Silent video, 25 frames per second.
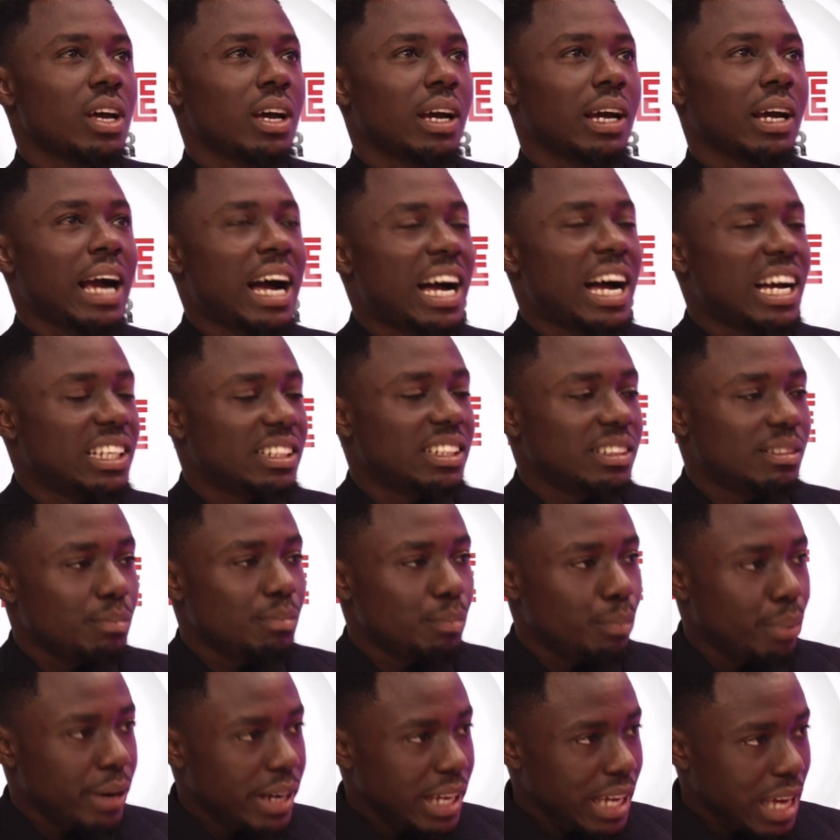can
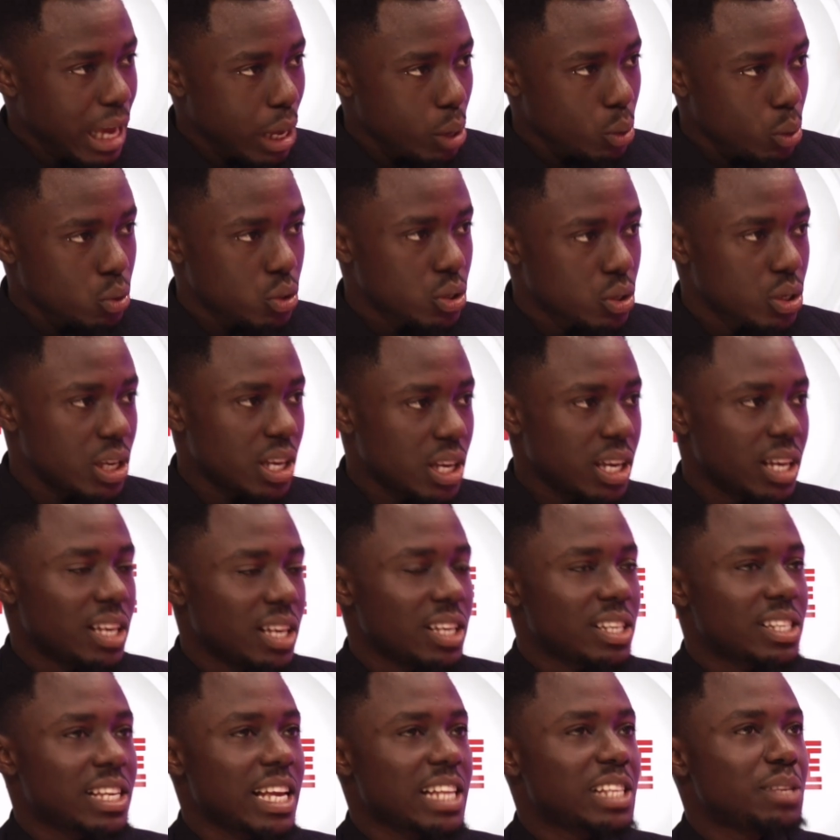bring out
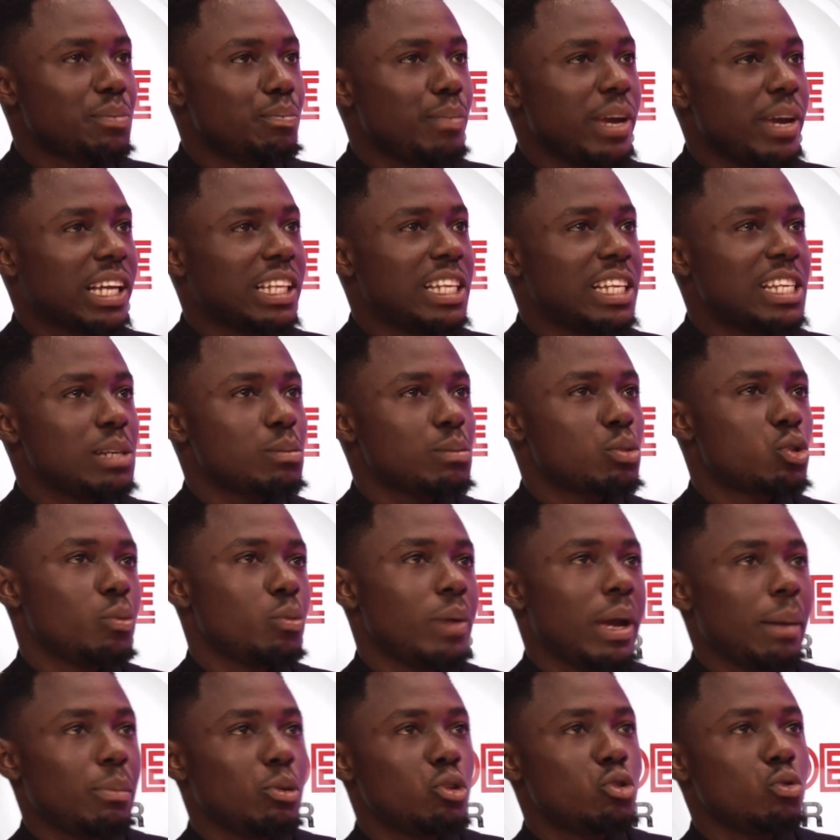certain mechanisms to be
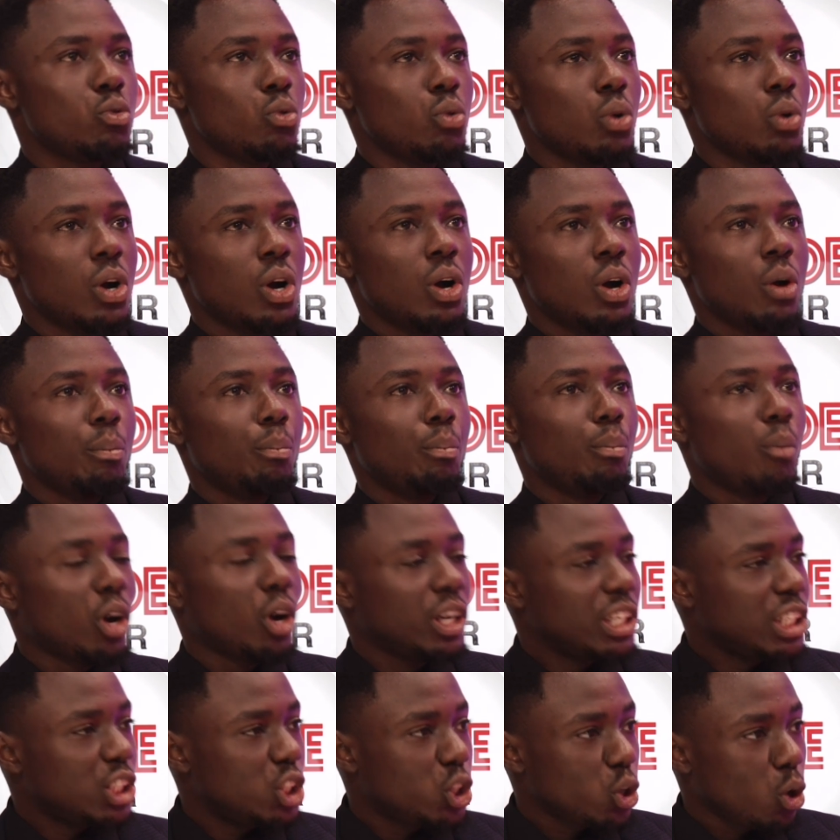able to
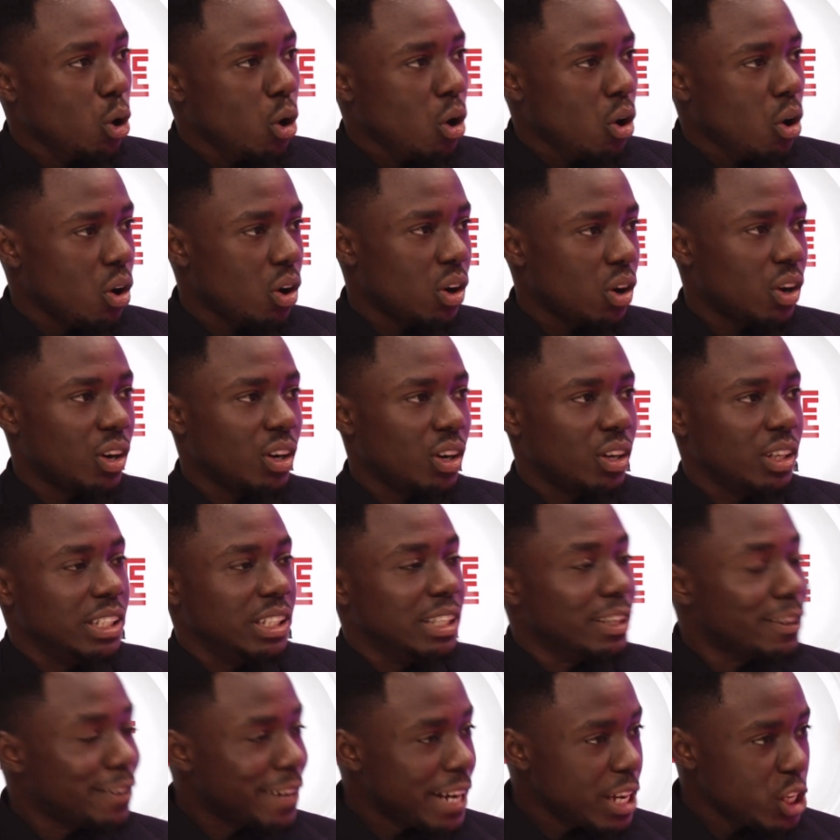monitor the
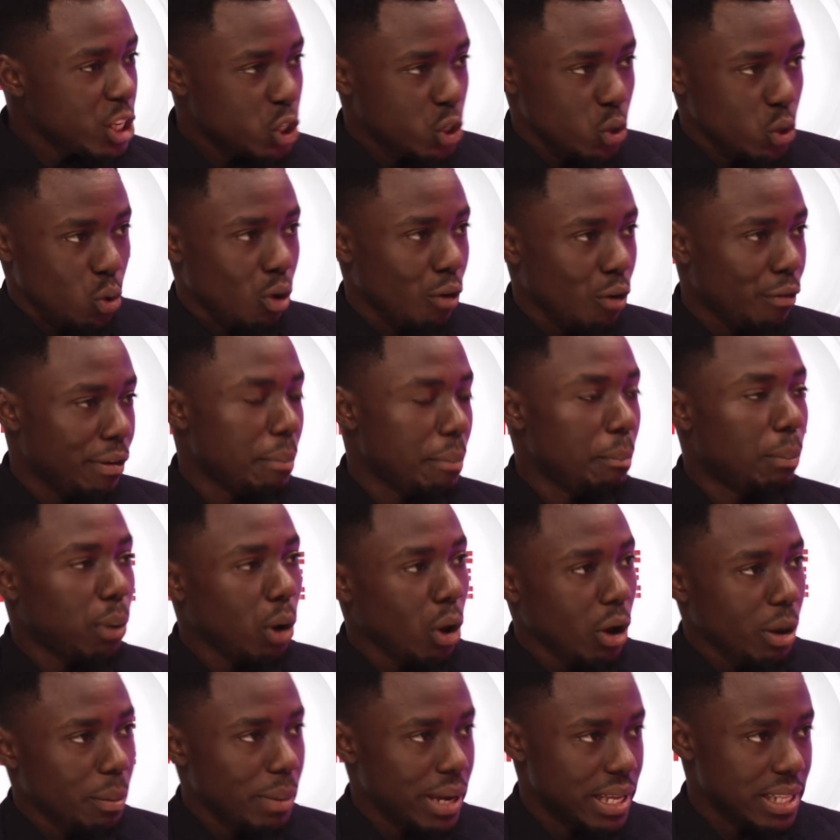ratio of
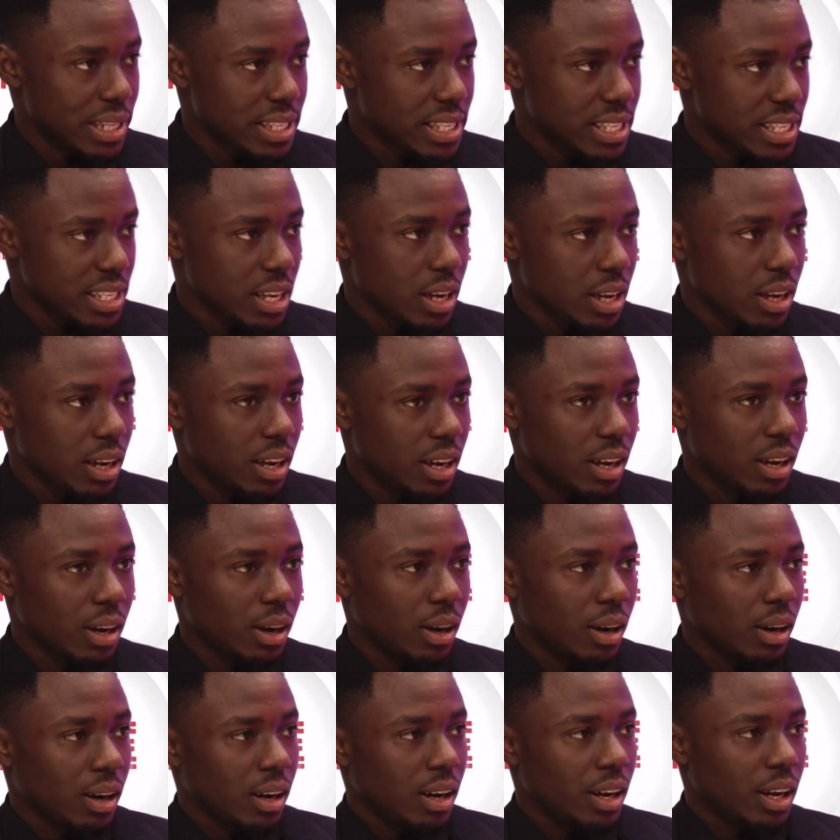employment,
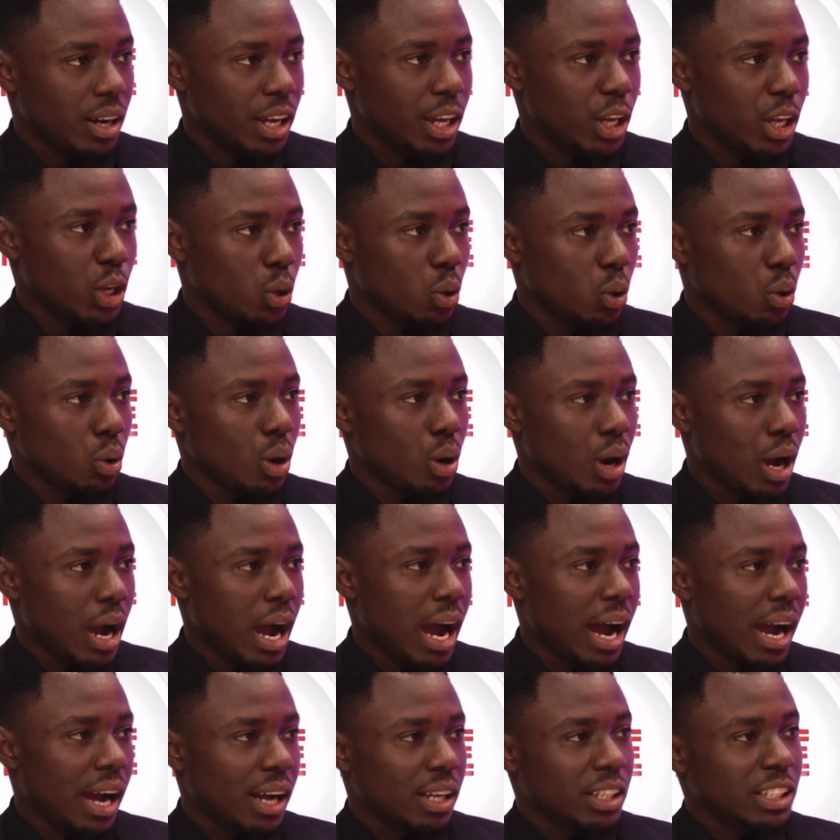the
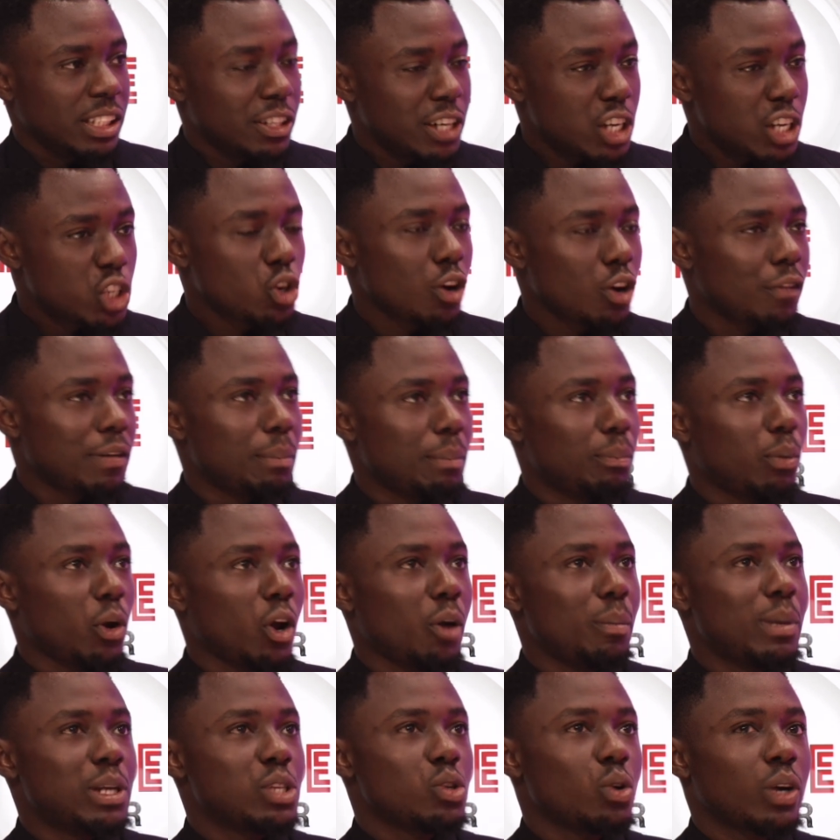ratio of
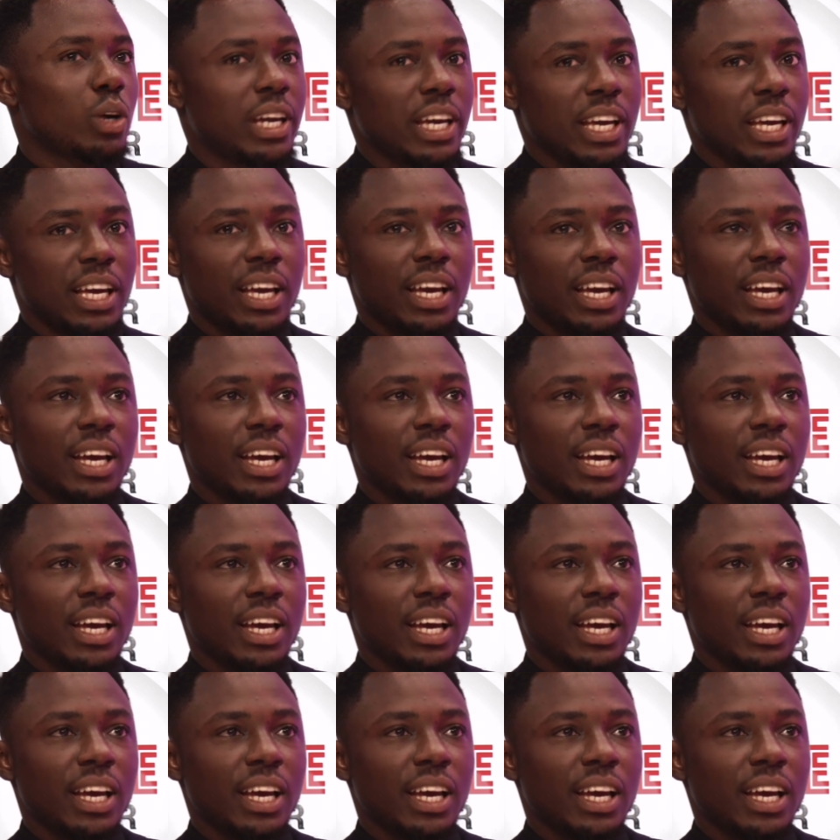employment, okay.